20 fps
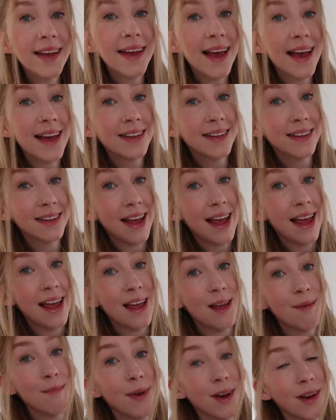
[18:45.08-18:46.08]
get
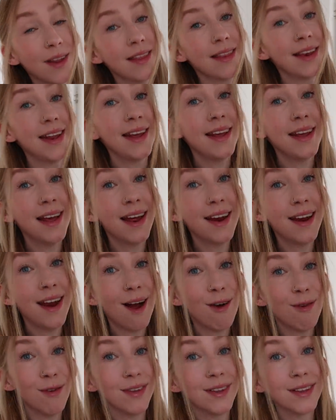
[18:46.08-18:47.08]
a monthly
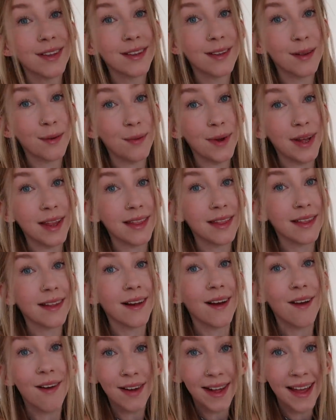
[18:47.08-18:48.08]
allowance with
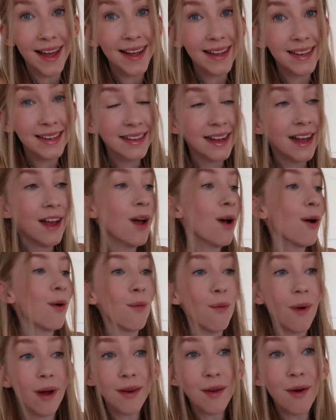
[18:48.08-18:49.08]
ARKET,
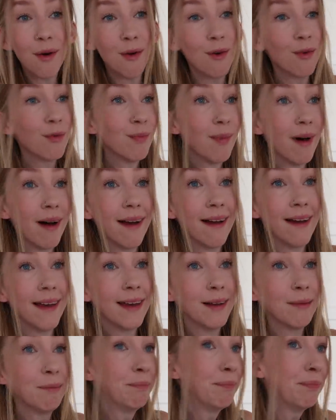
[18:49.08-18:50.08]
one of
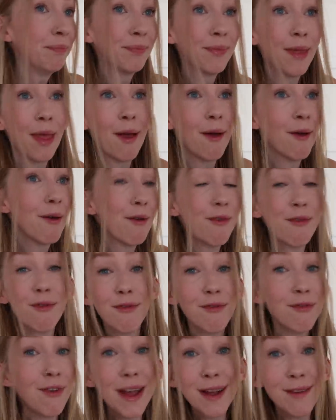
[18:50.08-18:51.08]
my
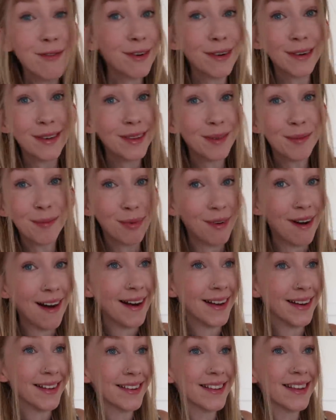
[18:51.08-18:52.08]
favourite
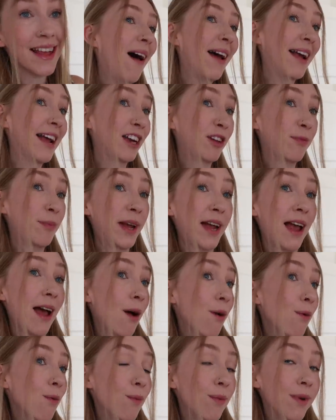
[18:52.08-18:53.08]
brands. I get to pick
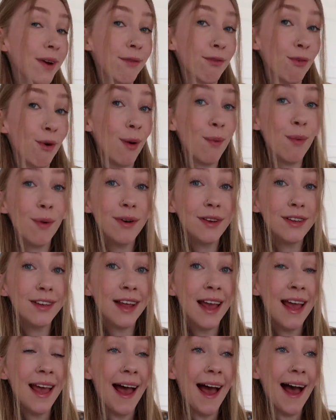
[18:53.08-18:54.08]
out whatever I want
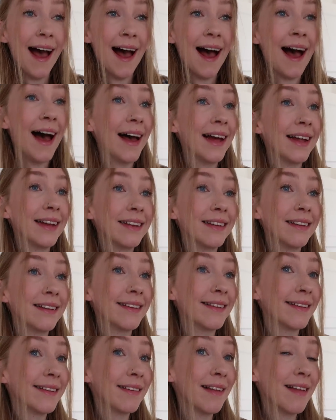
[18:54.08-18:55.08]

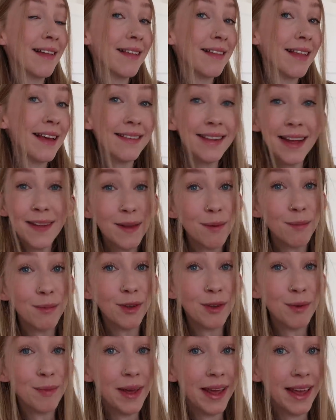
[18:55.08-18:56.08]
and they send them
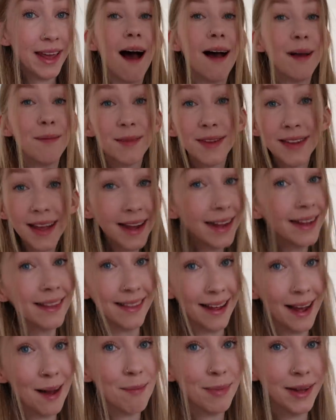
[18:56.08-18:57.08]
to me. I'm saying
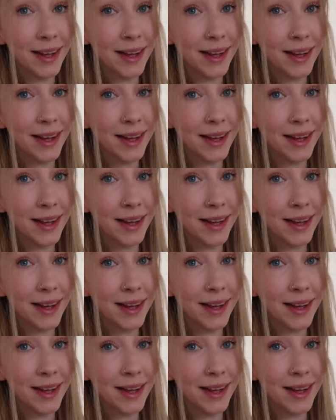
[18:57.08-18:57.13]
that